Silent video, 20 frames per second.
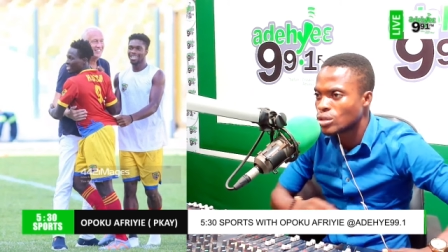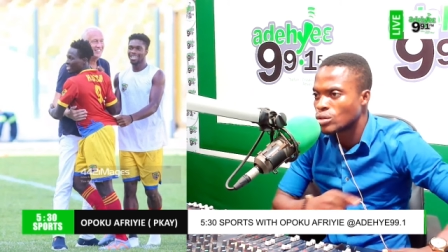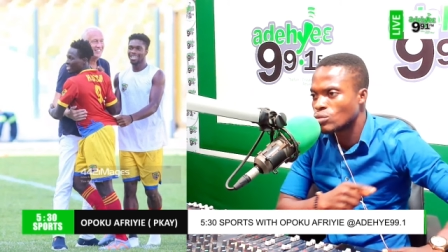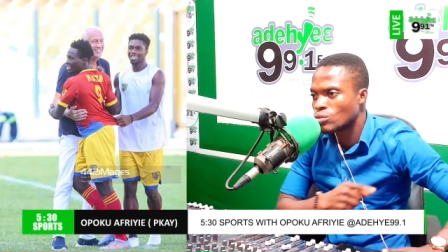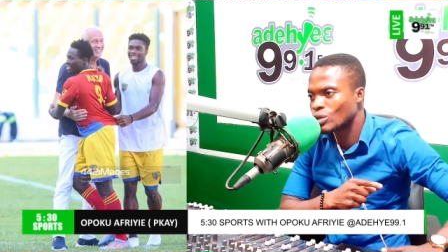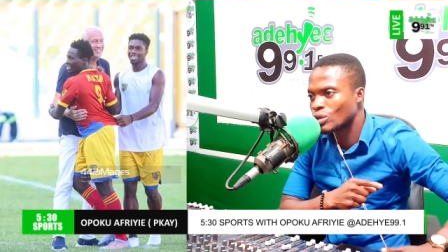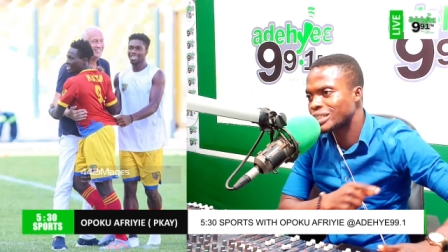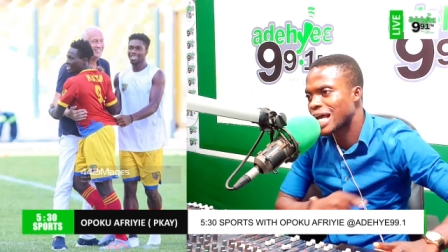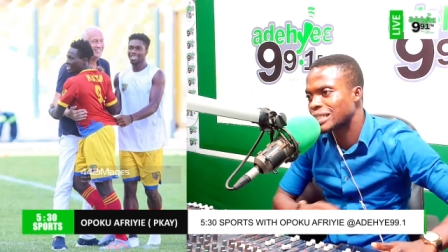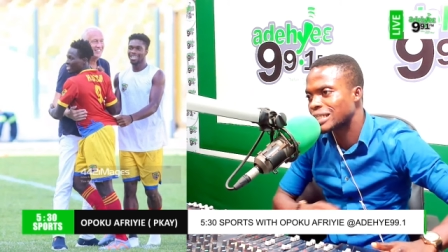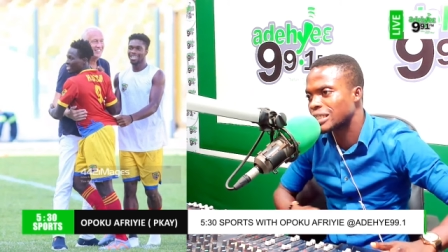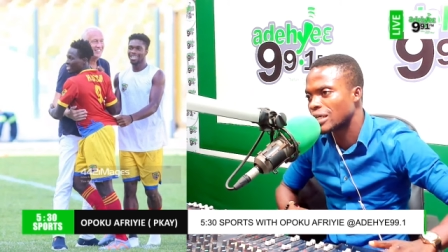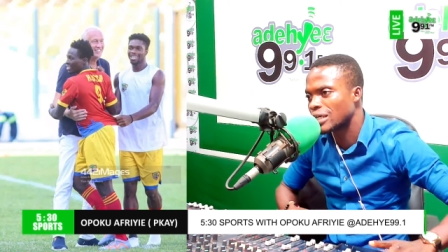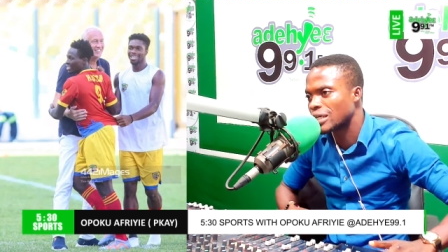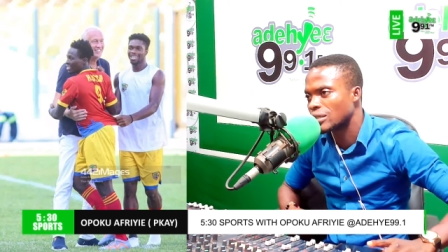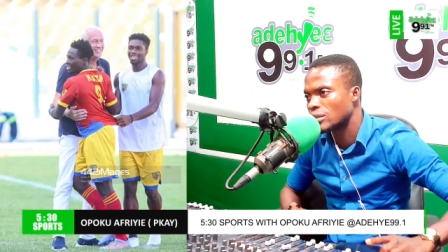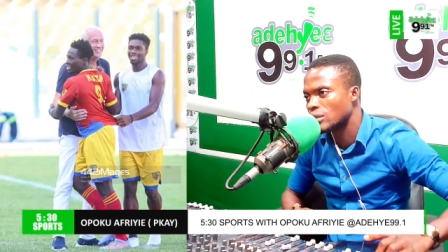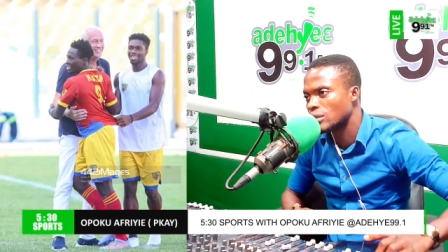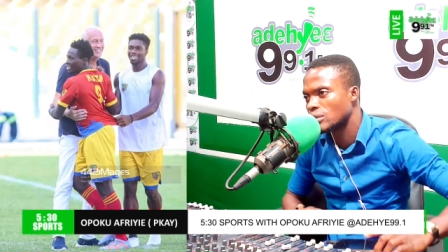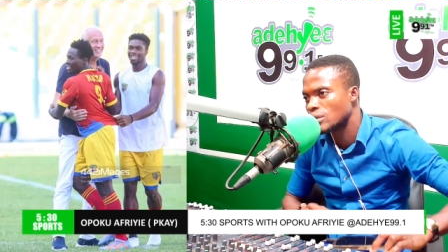what you say
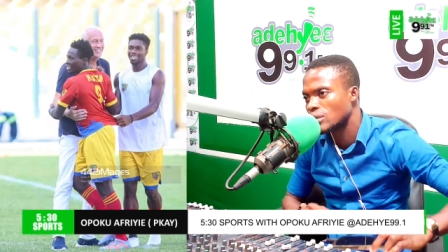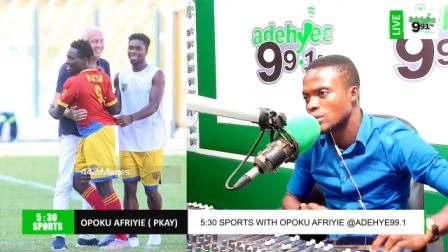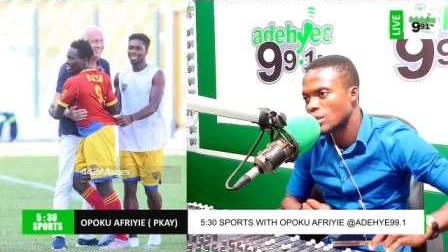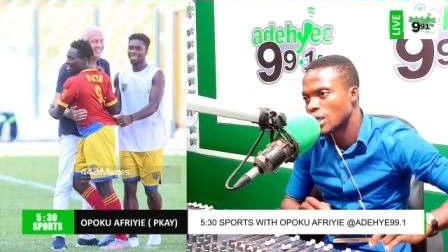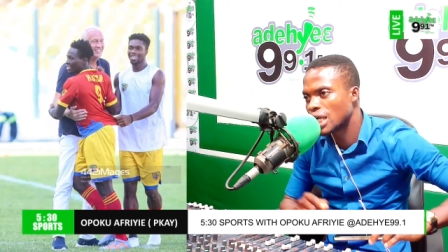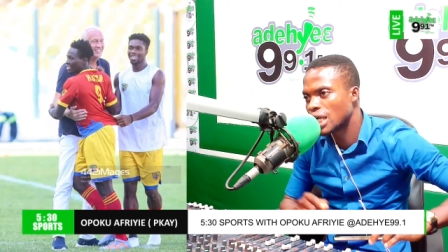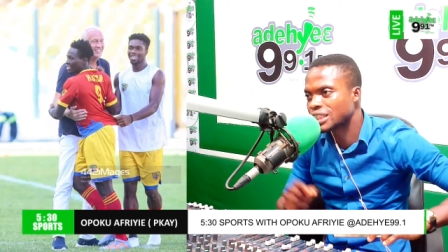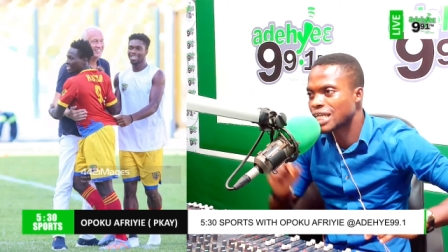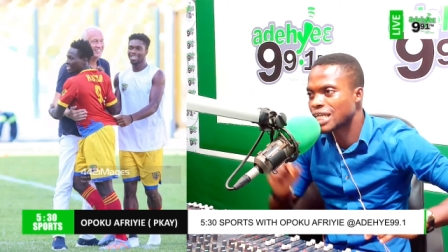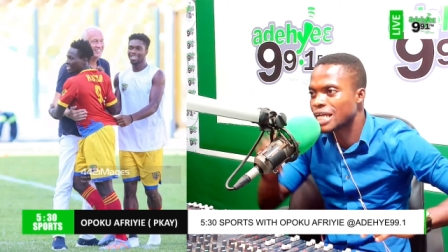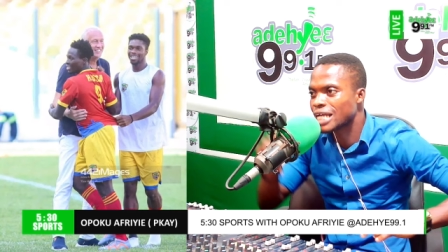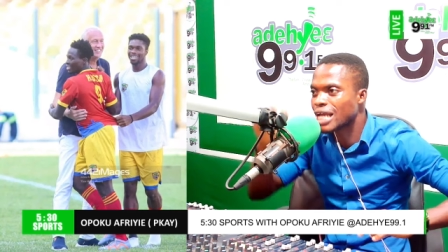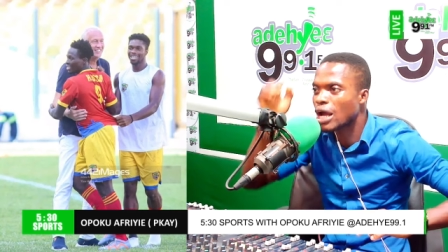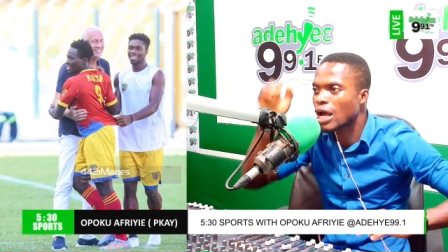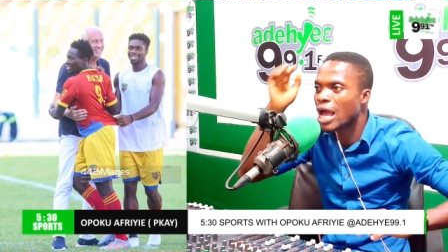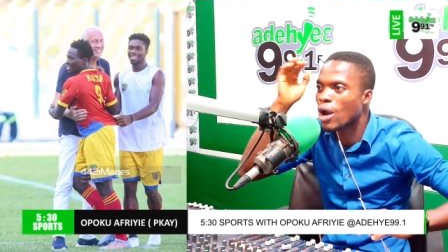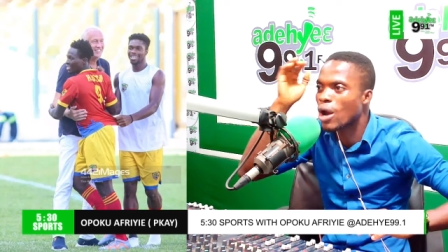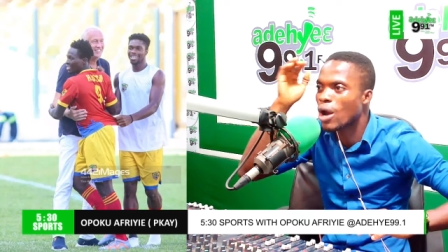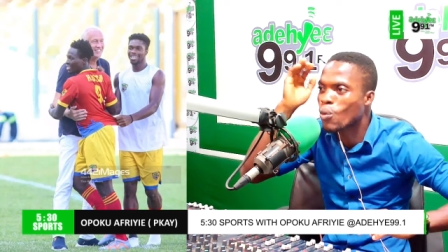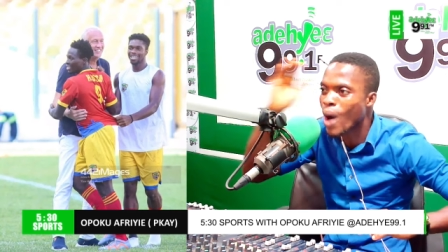a chanya
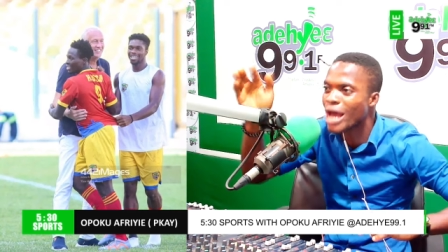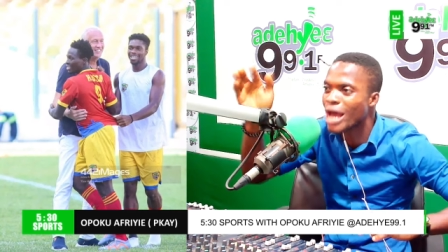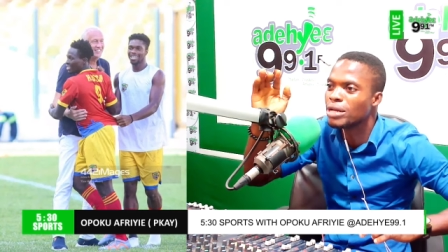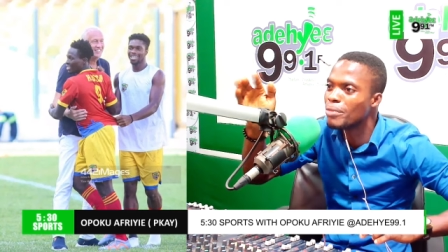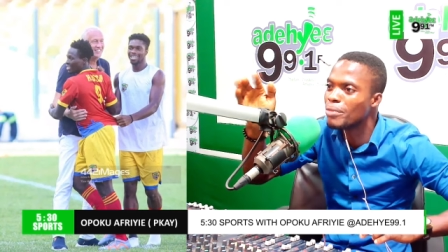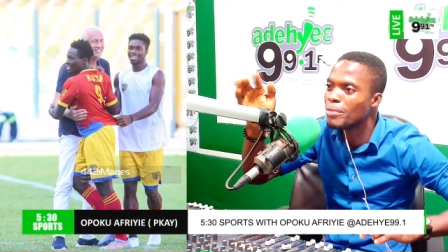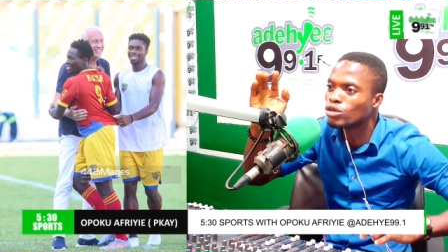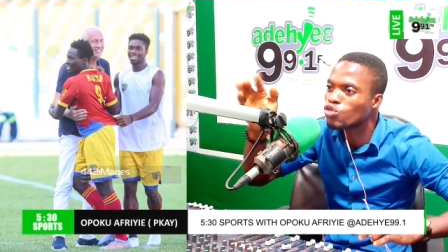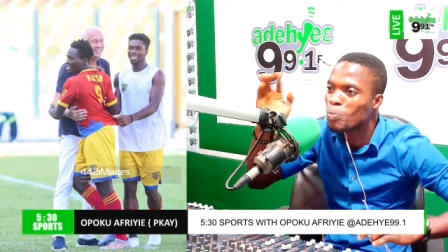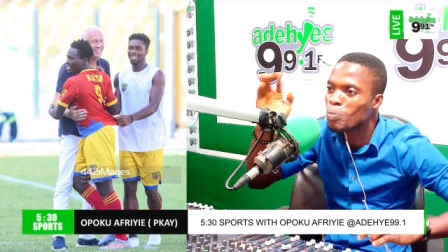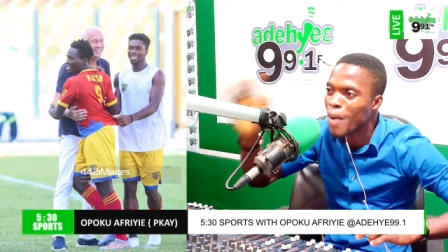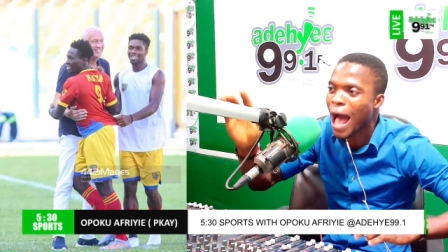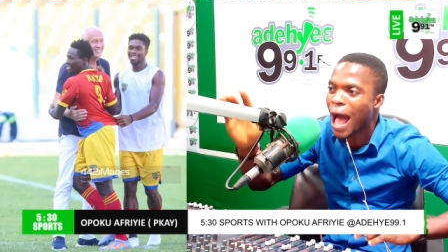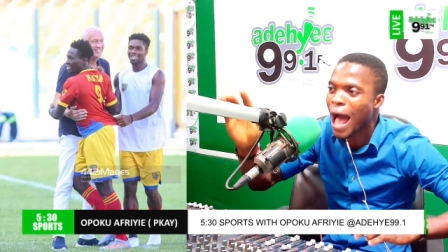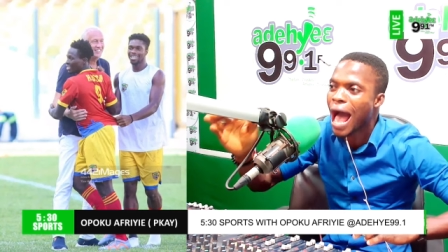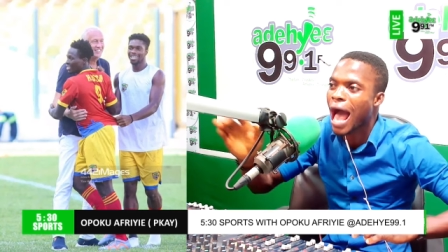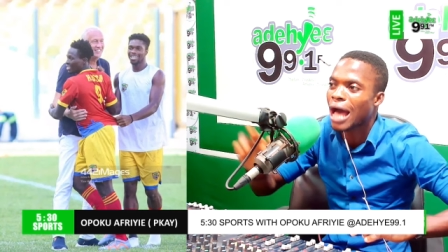a quani me tupa